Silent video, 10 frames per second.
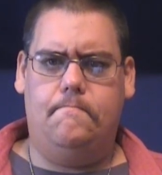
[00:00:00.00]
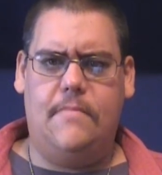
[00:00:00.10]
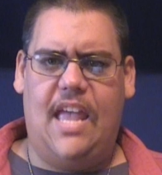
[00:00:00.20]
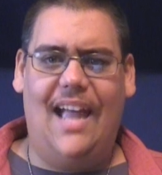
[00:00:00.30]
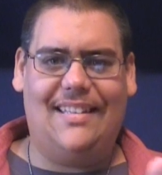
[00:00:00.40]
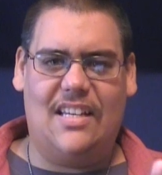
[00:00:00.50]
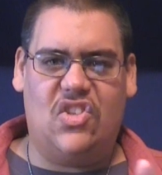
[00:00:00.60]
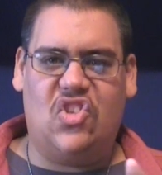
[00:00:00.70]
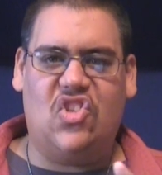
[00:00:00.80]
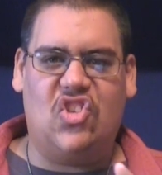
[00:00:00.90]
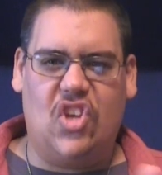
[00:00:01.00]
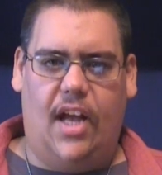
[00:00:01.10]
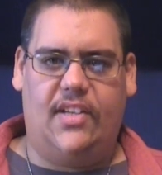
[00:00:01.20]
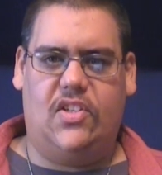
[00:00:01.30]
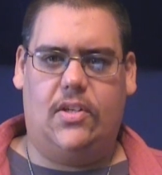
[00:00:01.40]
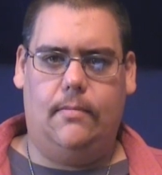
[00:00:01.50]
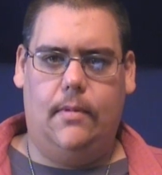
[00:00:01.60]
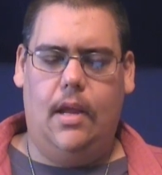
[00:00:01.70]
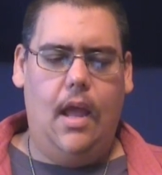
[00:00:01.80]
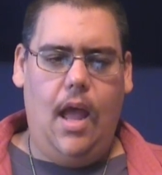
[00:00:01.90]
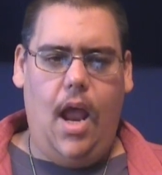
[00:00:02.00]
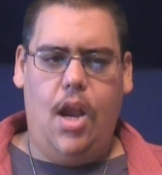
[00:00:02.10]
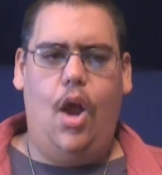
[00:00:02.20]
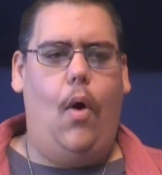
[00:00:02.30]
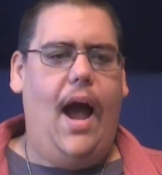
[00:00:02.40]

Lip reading: The acting sucks. And no,